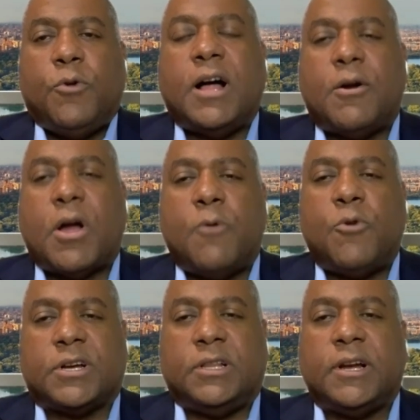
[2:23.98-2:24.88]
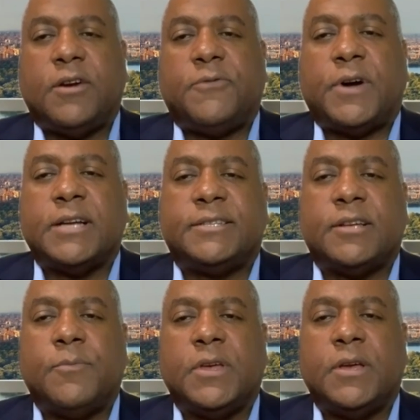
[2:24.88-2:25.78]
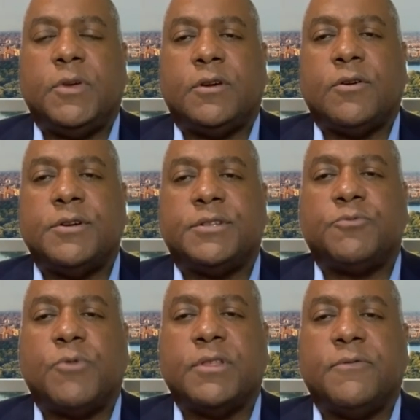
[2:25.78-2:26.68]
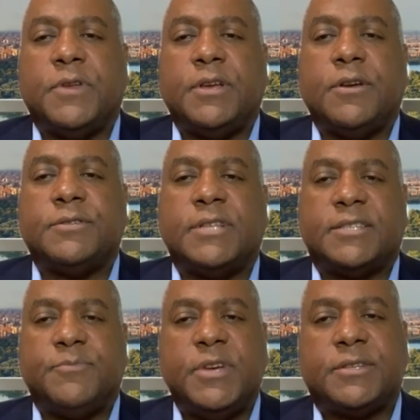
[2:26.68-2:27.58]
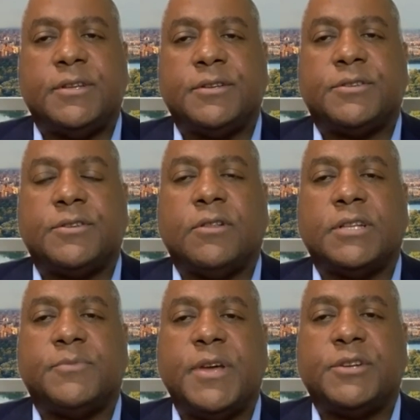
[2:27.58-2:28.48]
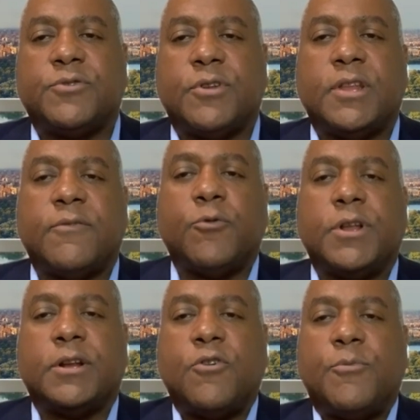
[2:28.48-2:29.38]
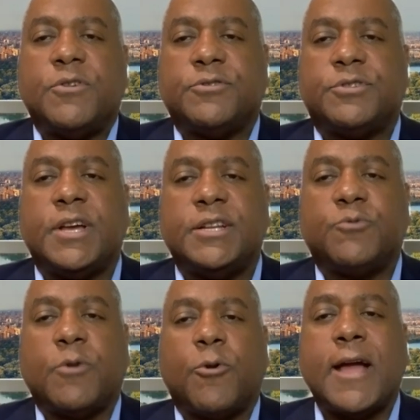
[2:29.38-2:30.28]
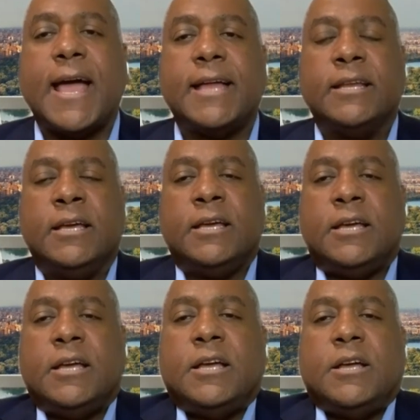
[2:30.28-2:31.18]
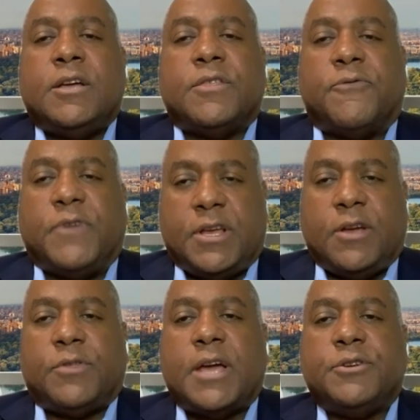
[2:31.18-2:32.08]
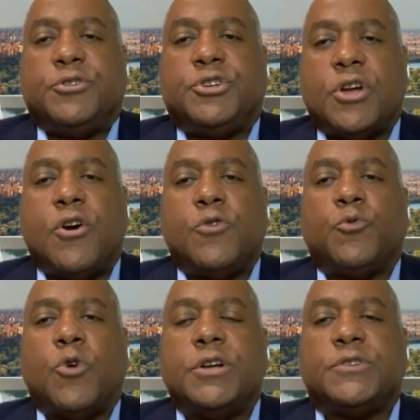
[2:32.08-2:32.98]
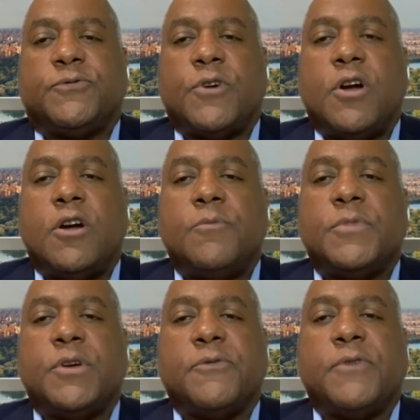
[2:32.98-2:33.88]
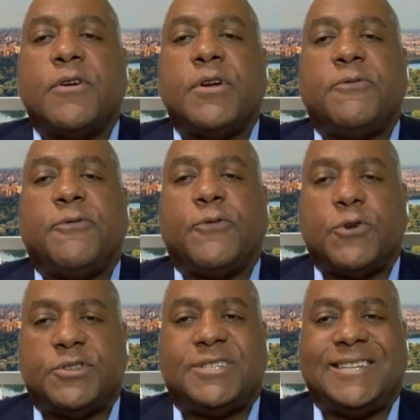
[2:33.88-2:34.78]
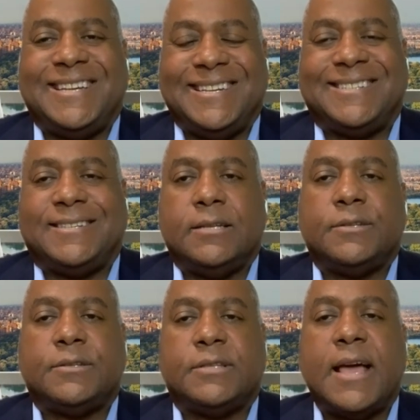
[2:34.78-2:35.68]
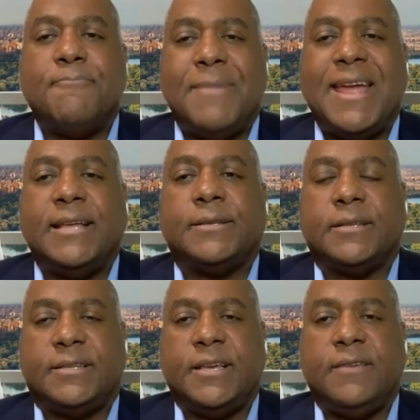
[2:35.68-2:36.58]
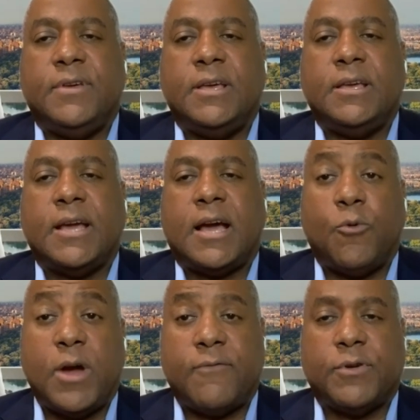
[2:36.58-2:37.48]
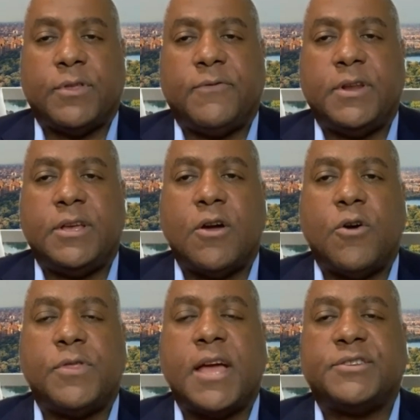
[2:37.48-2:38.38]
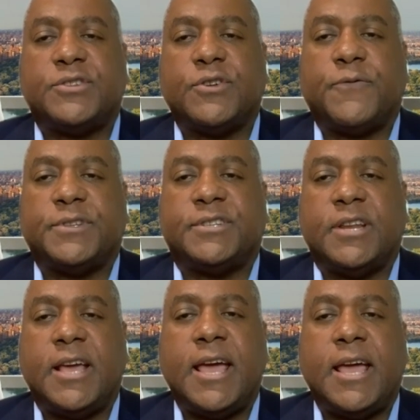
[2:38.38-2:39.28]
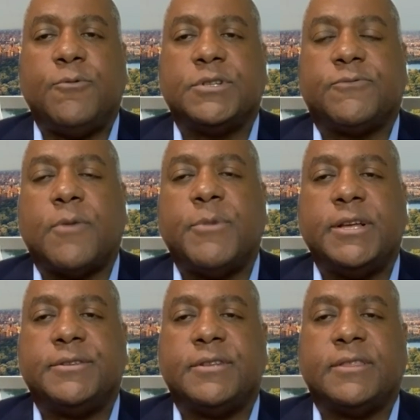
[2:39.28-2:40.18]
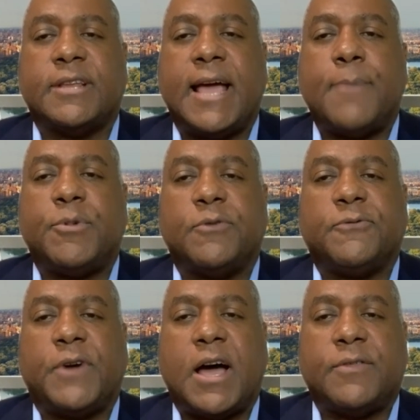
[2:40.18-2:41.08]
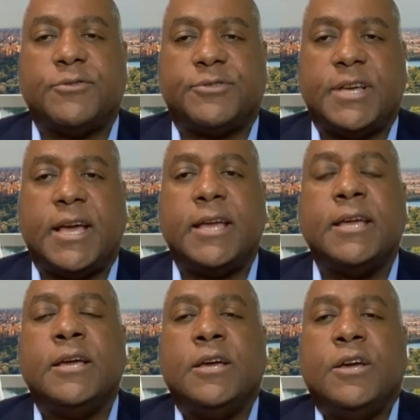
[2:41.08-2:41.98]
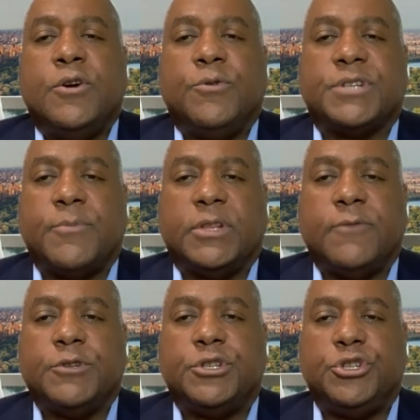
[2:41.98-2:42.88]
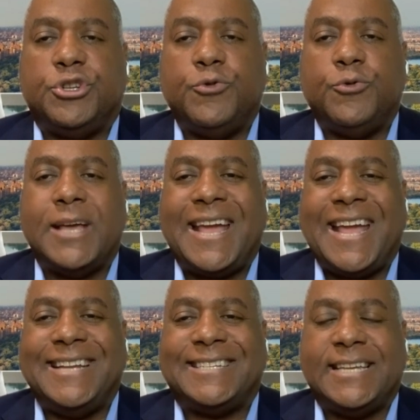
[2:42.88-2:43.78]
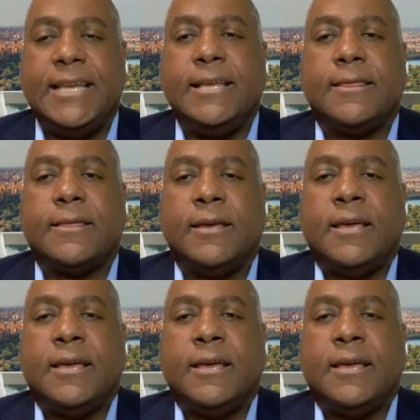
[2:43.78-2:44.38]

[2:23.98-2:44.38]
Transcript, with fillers: Well, I, I want to clarify something because it's one of the videos that's missing. So let's make sure that everyone at home understands where we're at the video that you showed was from the very first instance that made it to TV. However, the video that surfaced today was from an incident that happened on Father's Day, which I believe was June 18th.